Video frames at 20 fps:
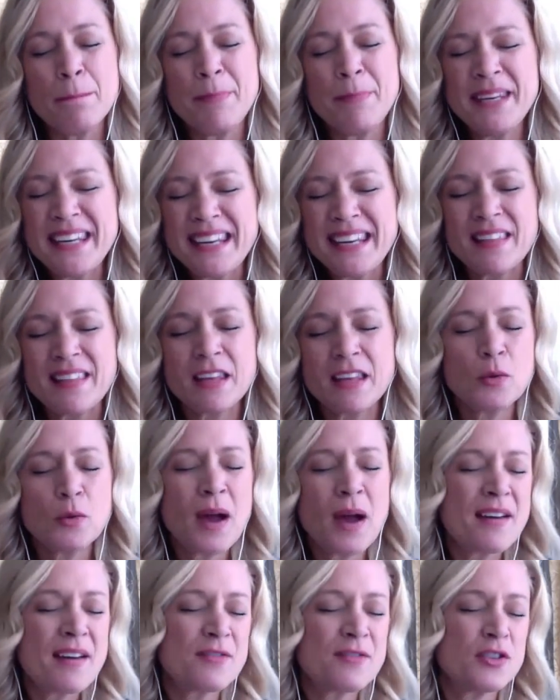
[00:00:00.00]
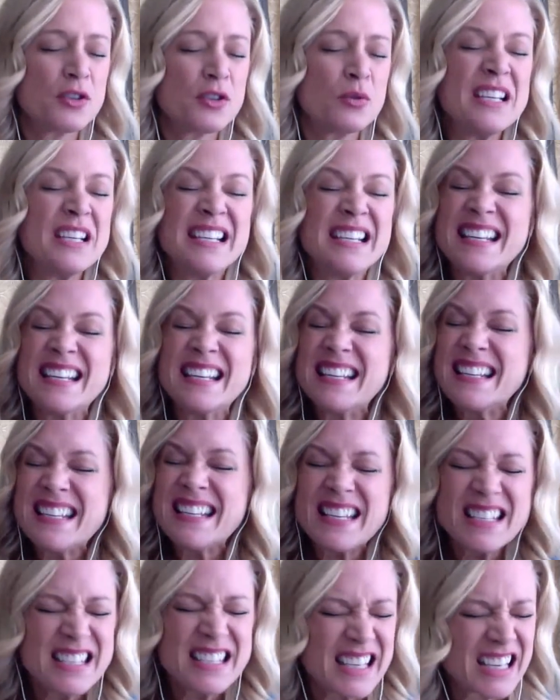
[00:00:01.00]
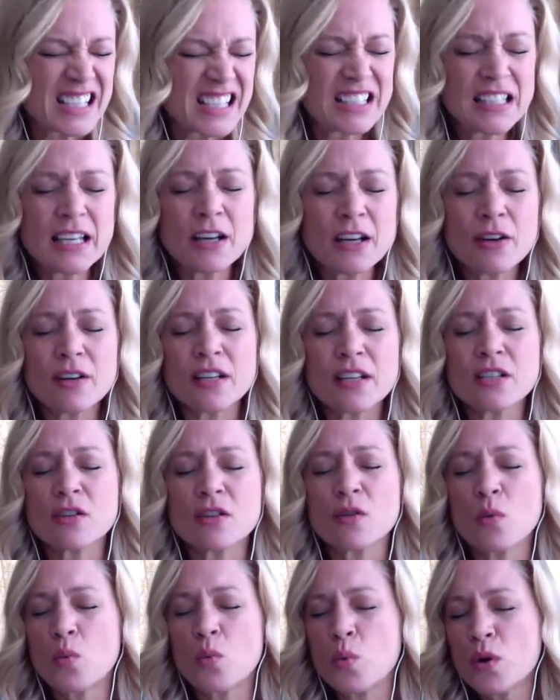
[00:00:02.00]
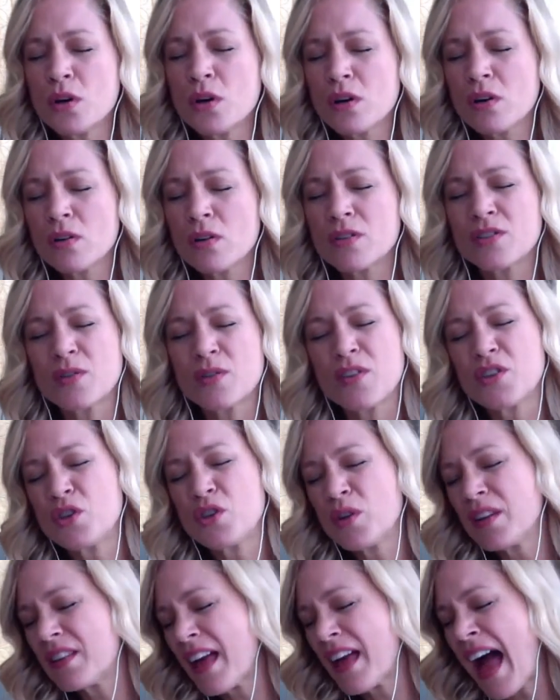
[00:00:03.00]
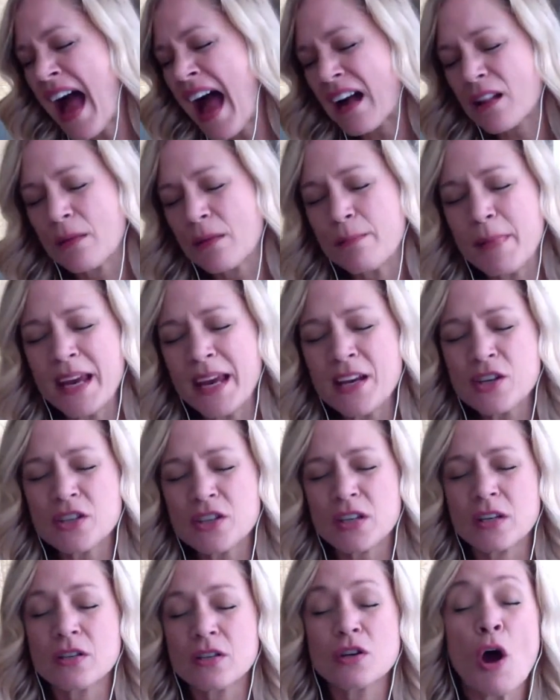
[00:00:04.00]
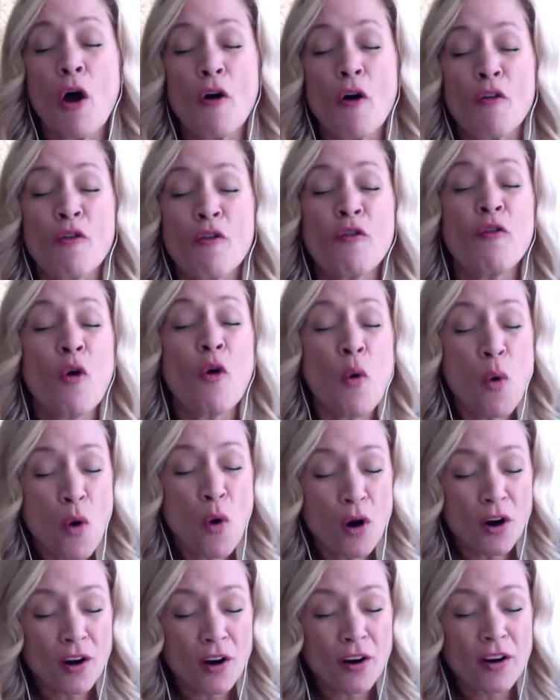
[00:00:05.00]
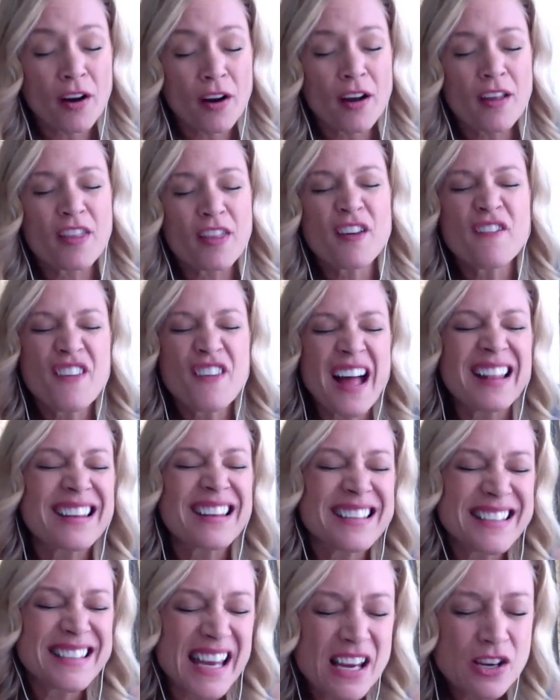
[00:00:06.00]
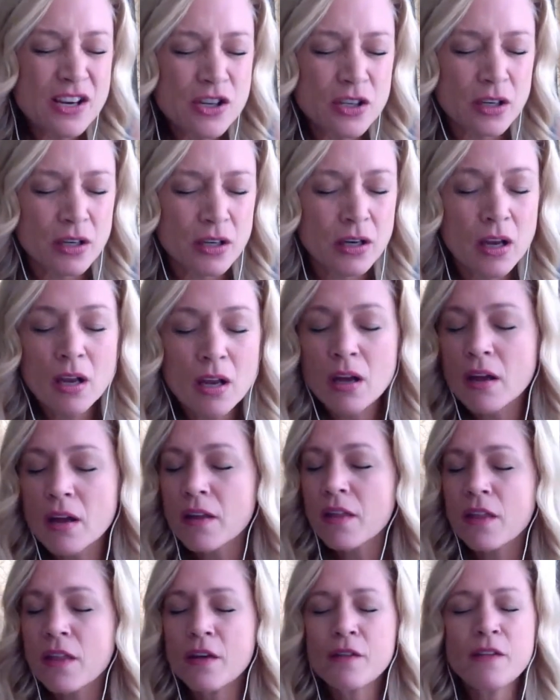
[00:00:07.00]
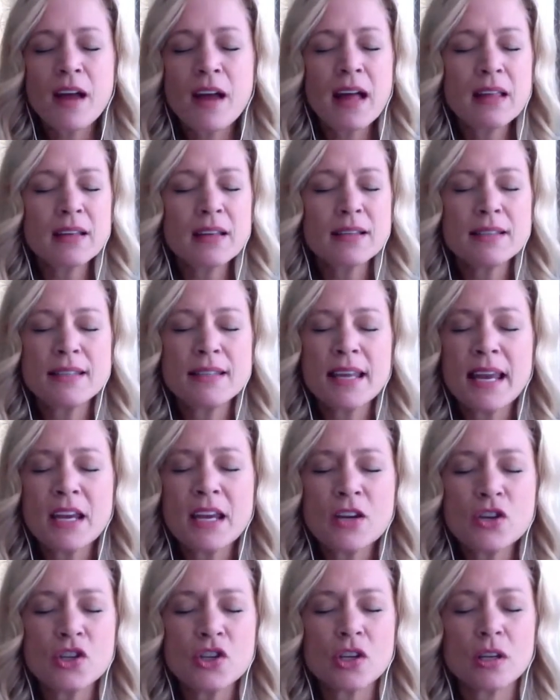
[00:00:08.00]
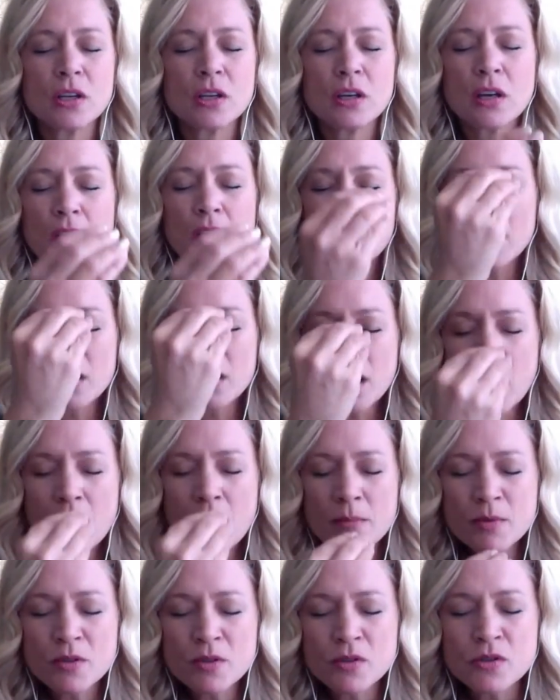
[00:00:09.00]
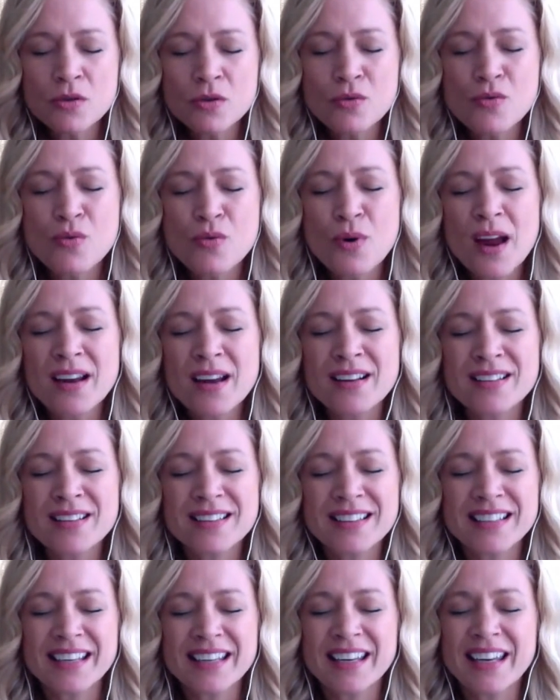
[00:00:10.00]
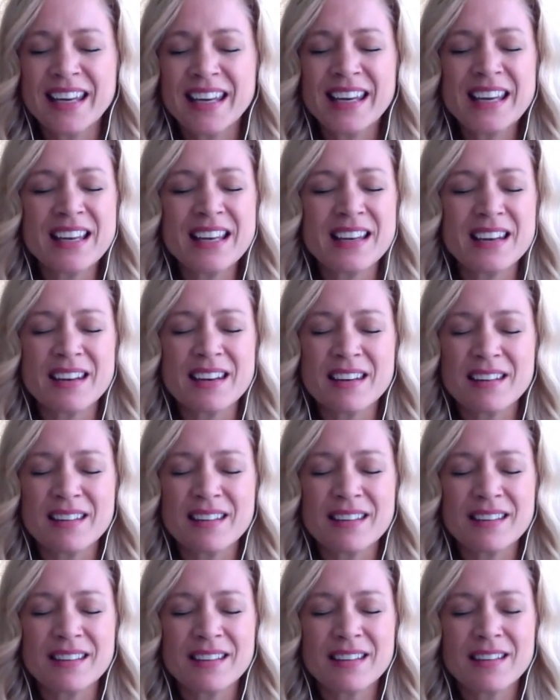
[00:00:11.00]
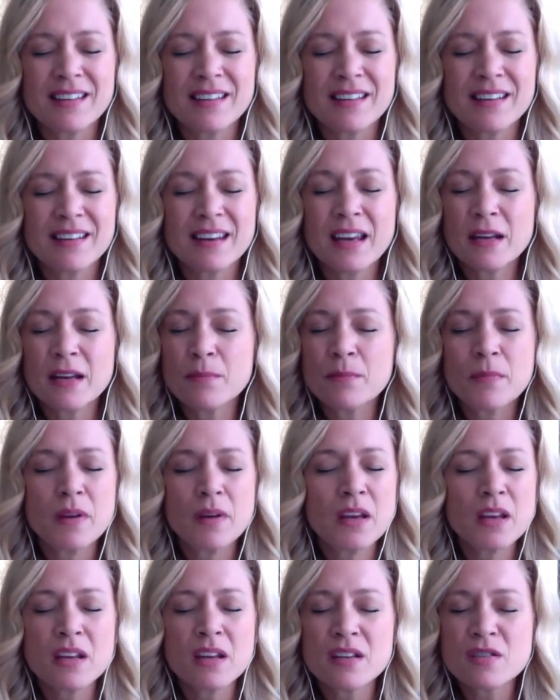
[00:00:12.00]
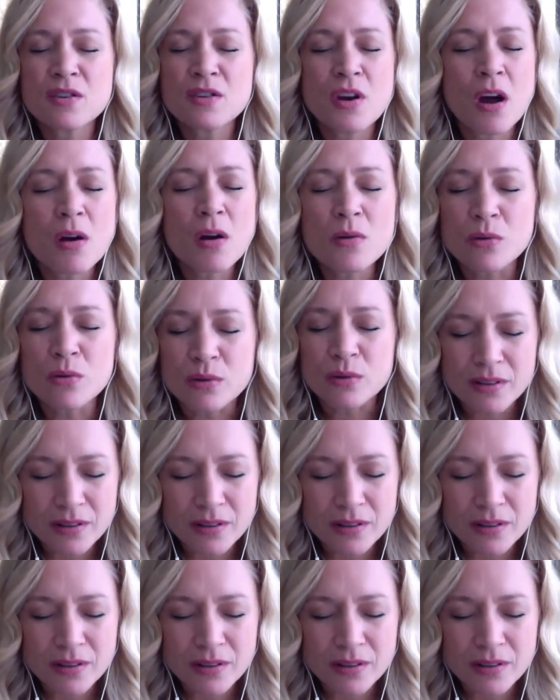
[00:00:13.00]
be that you have to declare it to the world so that you get the acclamation for the validation. The validation comes directly in. It is known.